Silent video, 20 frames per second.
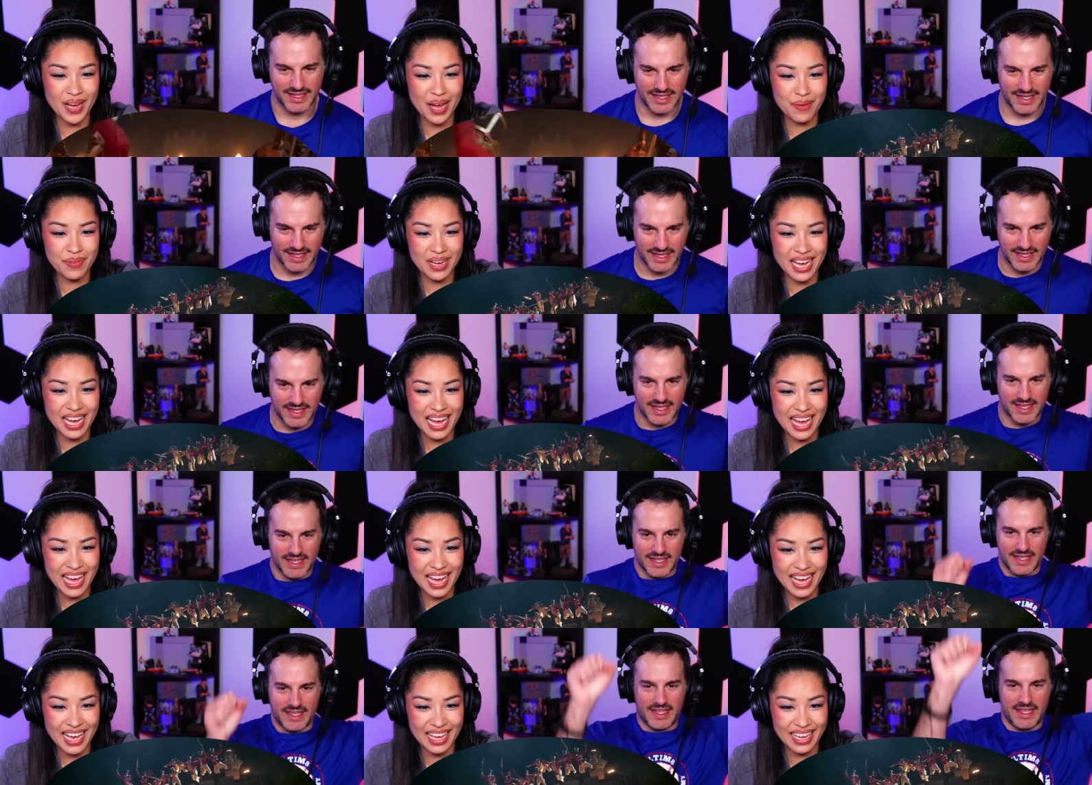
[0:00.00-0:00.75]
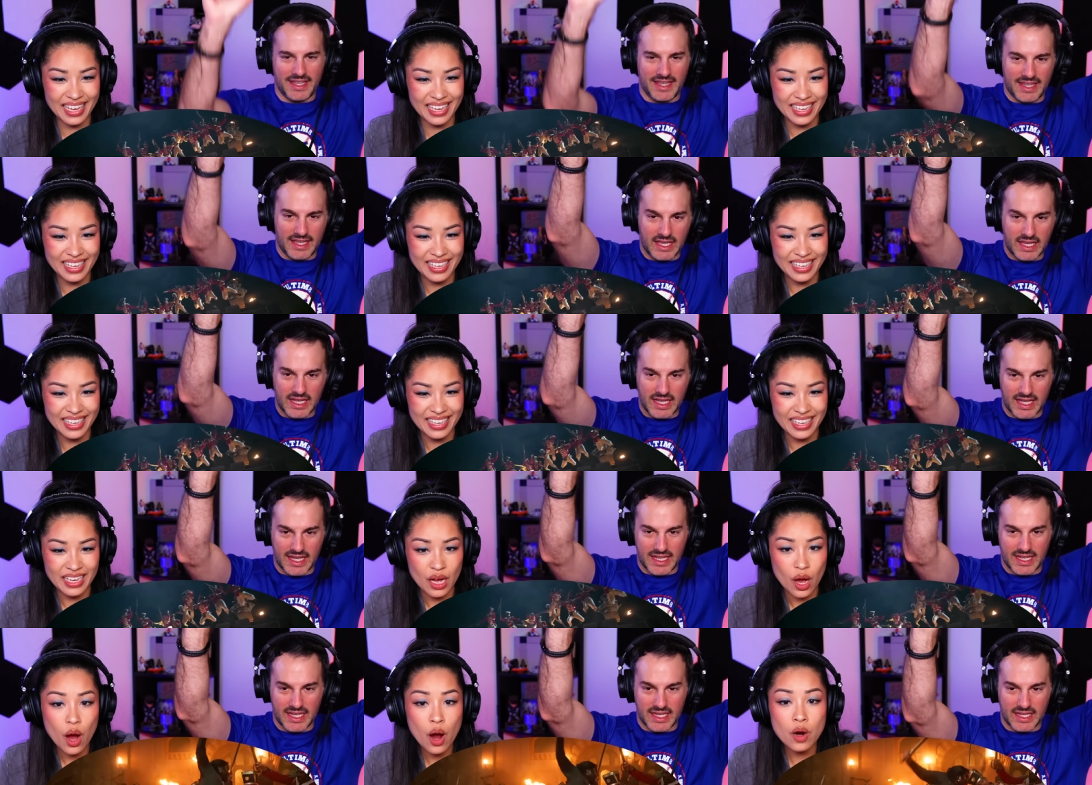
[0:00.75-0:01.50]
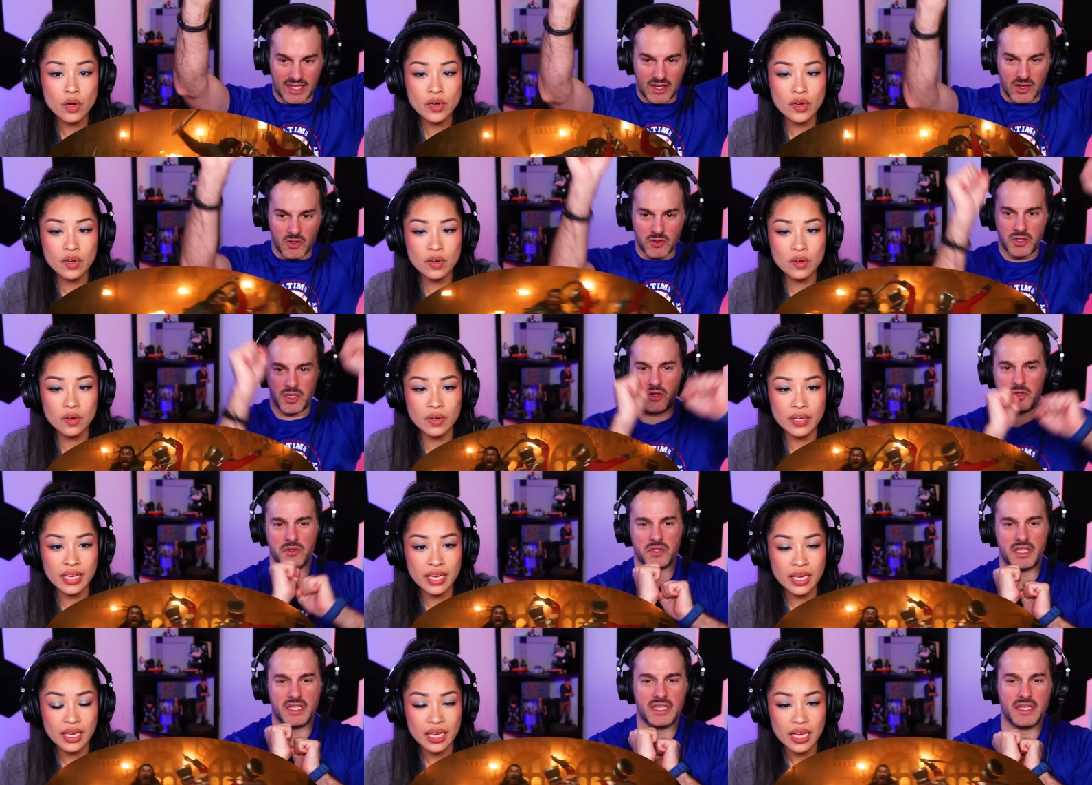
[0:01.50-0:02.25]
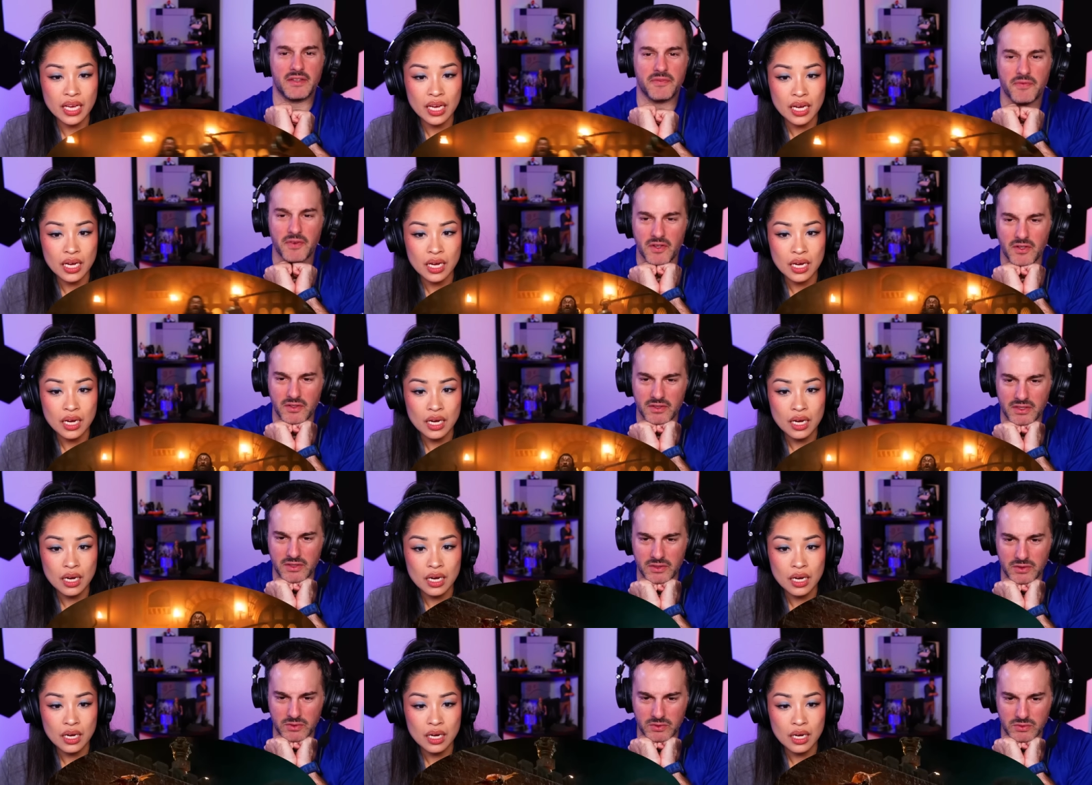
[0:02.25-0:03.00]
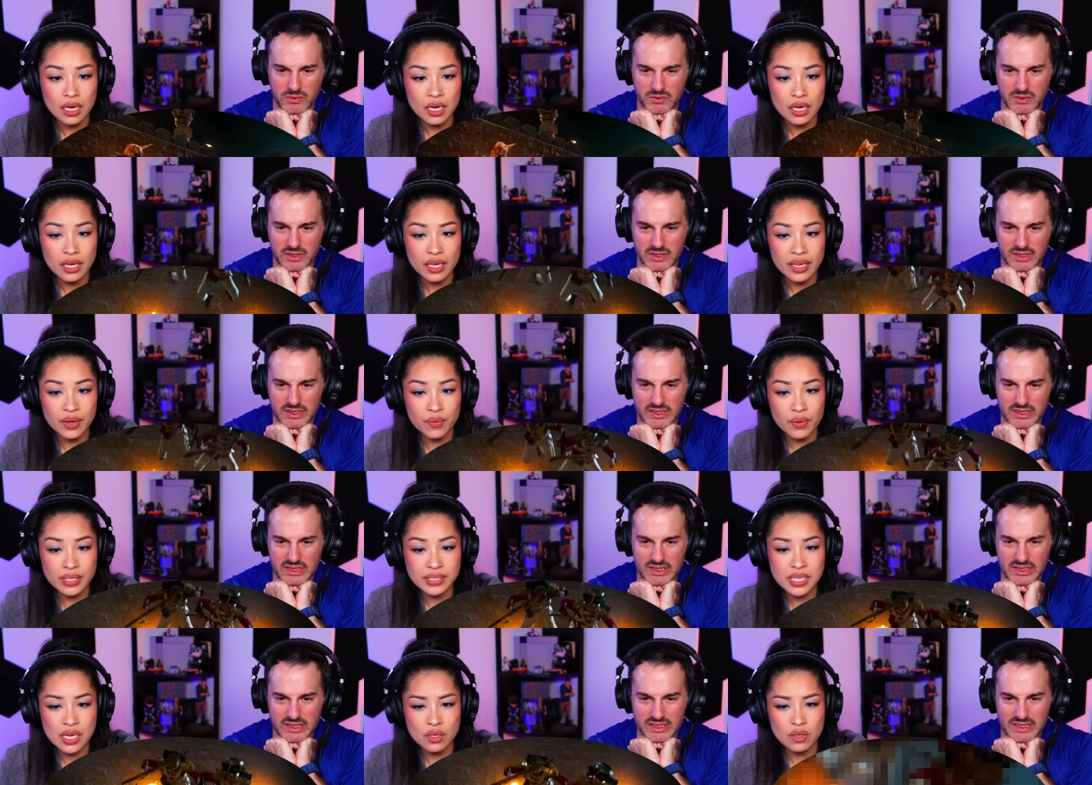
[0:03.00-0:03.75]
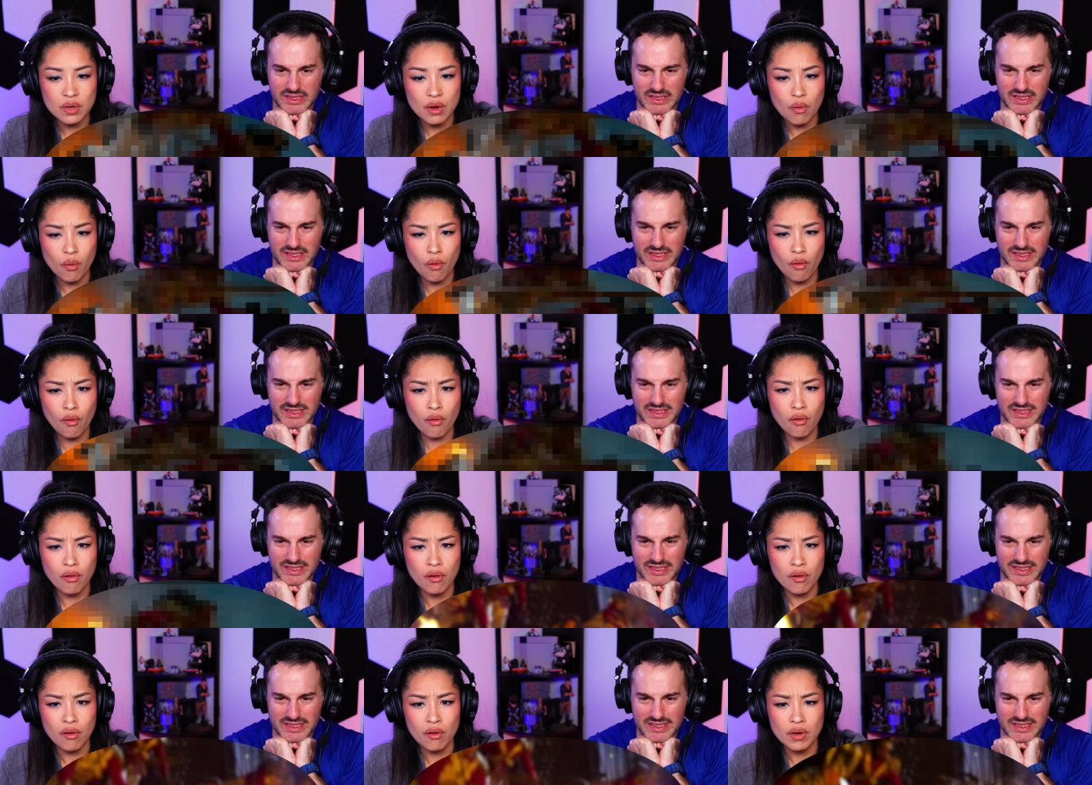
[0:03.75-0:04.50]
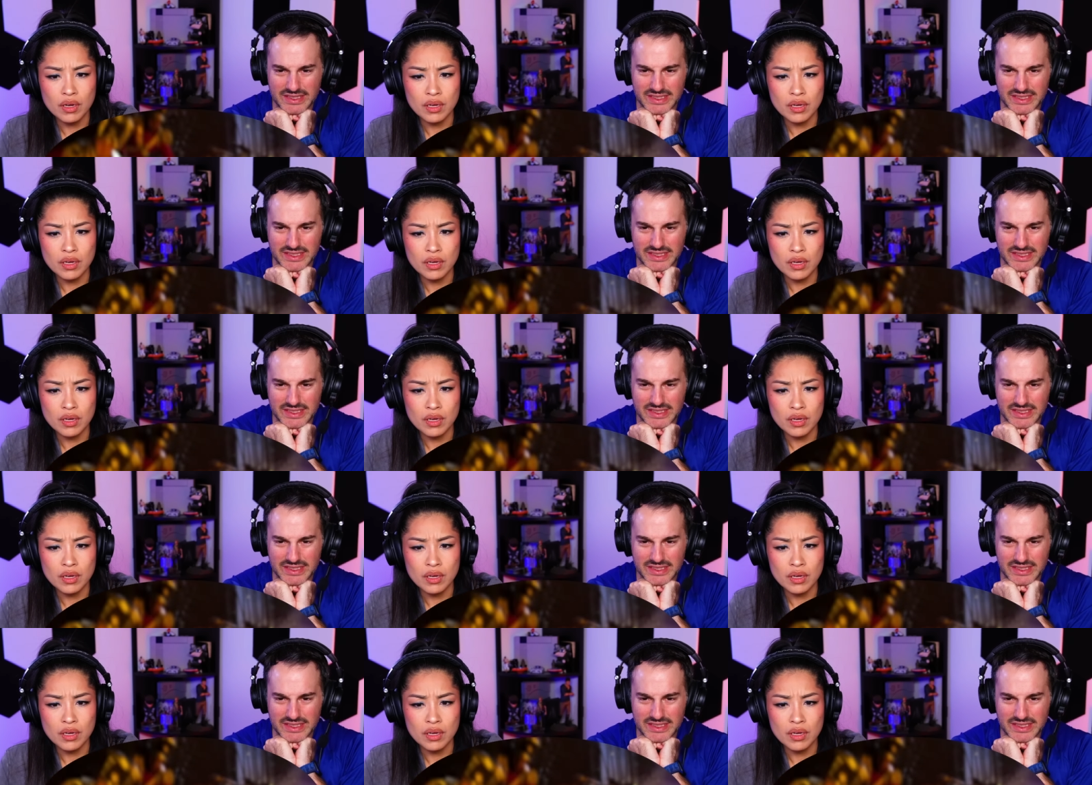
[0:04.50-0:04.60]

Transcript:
Speaker 1: Bye-bye. Yeah. Uh, oh, no. Oh, no. Did
Speaker 2: he fall? No.
Speaker 1: He went to... Oh!